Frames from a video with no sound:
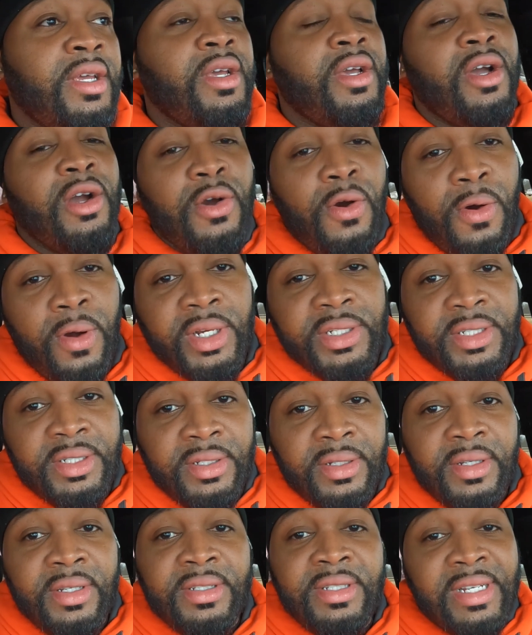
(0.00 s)
Of course,
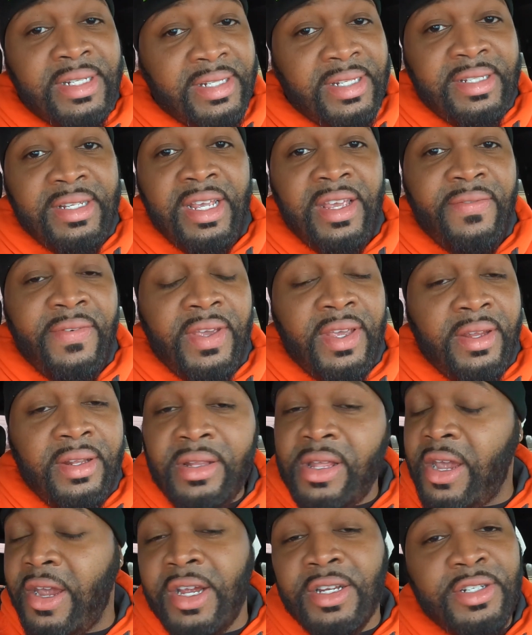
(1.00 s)
since it's EV,
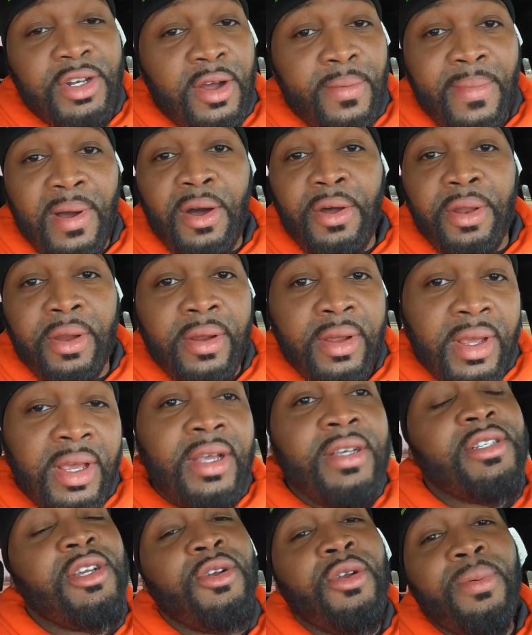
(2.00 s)
there is no motor.
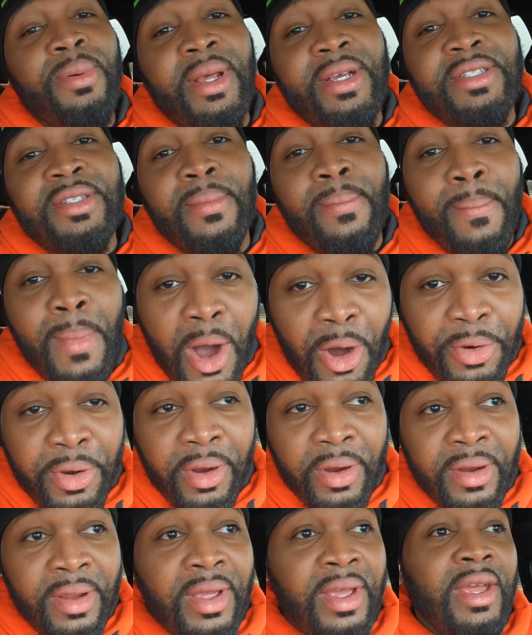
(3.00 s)
So to replace the
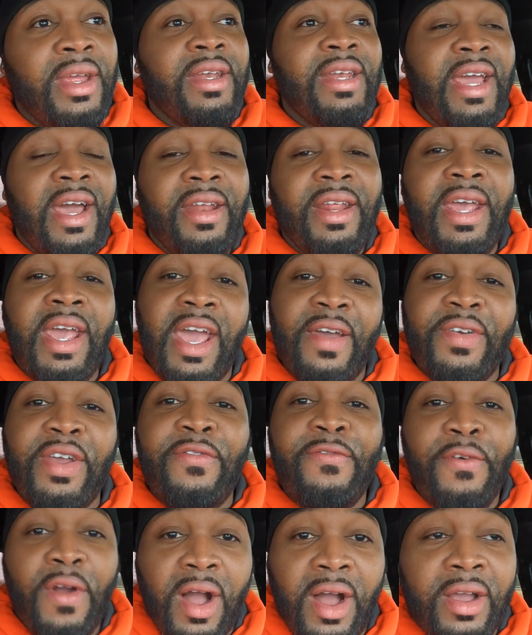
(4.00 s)
motor, now they have a
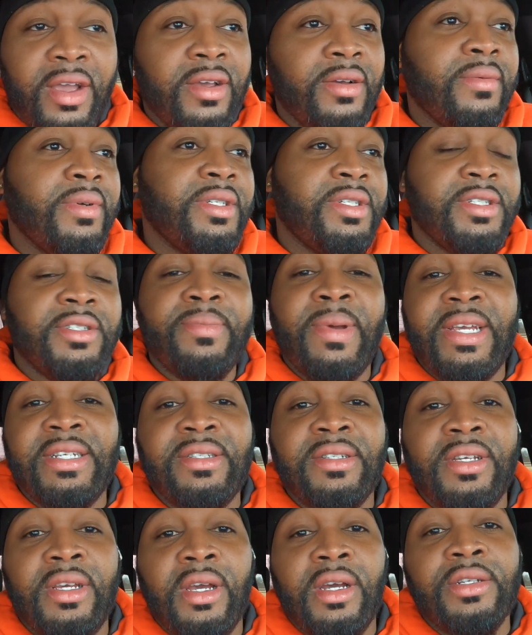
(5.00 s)
frunk, which is
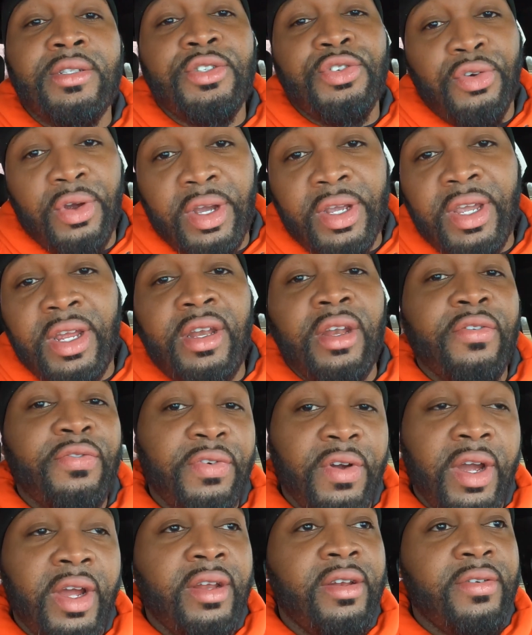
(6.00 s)
basically a trunk in the
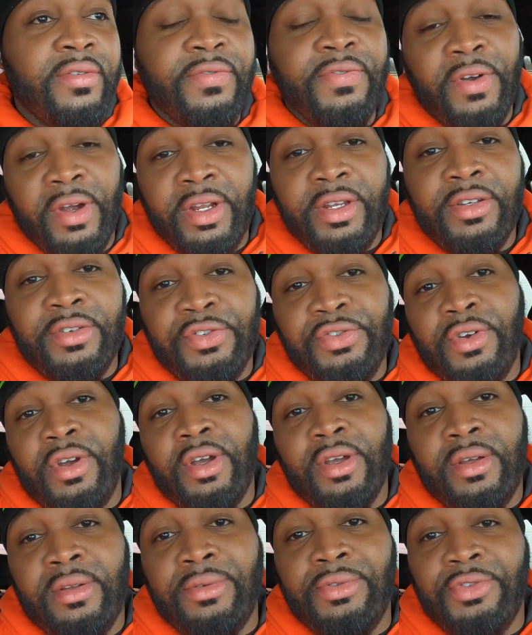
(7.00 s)
front. Front,
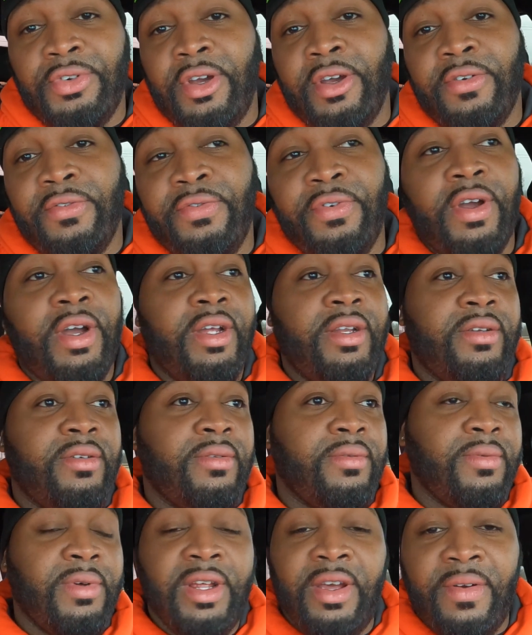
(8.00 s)
trunk, front,
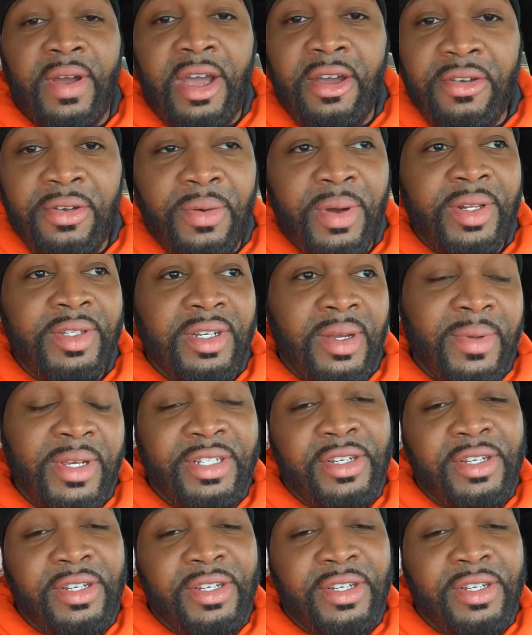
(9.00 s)
whatever, however you want to tell me.